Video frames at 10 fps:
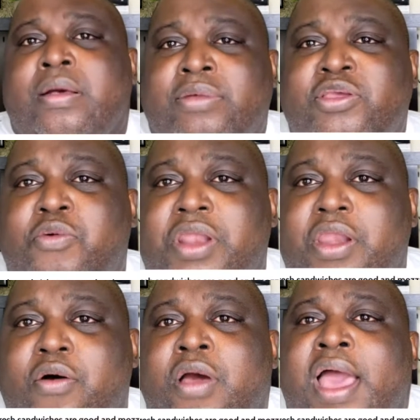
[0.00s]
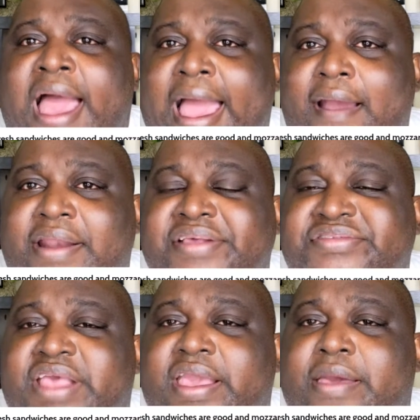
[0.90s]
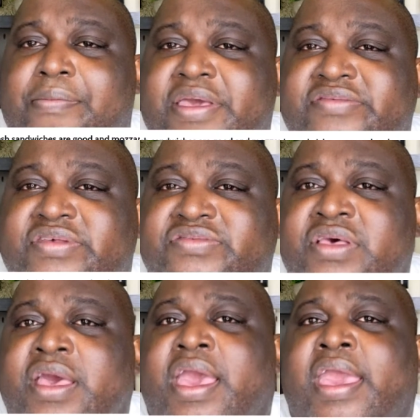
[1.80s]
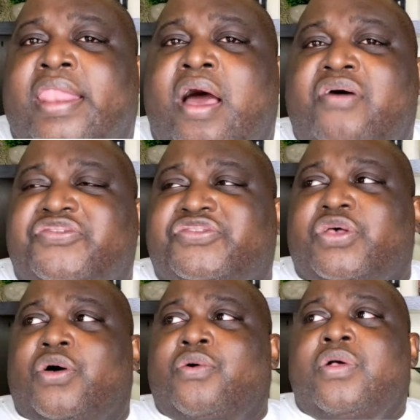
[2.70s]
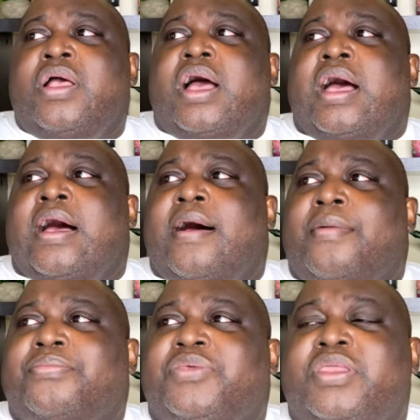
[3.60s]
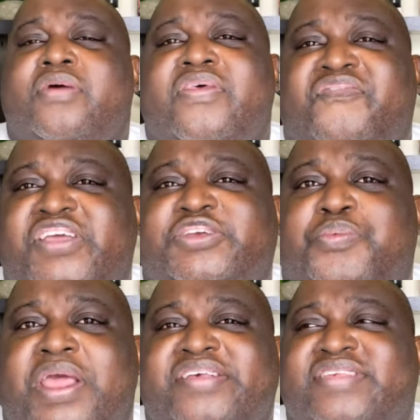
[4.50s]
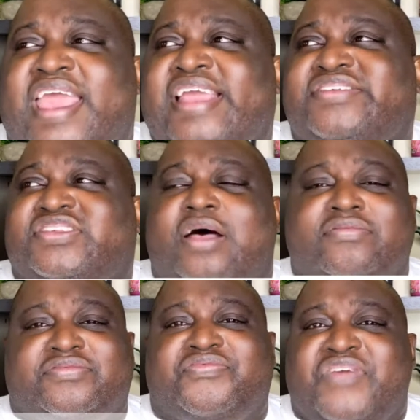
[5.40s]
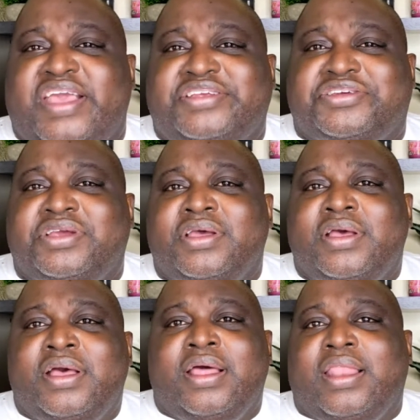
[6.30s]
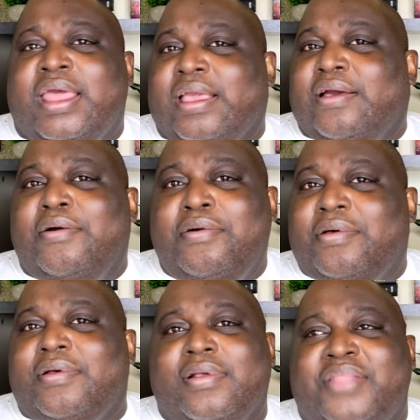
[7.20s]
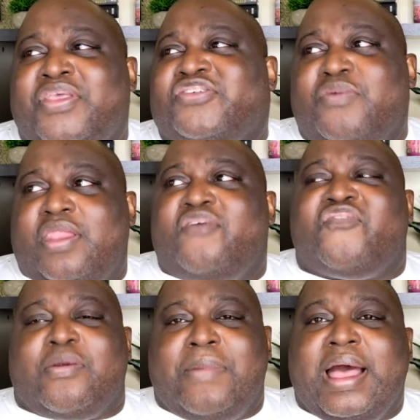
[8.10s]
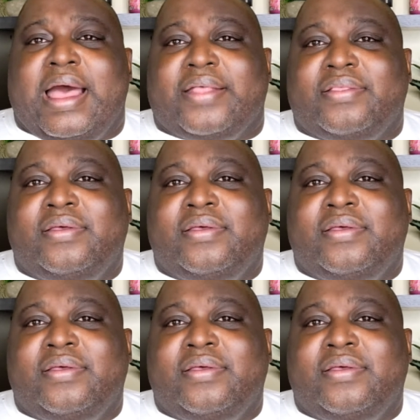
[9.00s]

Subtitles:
But you want to know, how are they staying in business? And also, the fish place, H Salt Fish, like who? There's one on Vermont.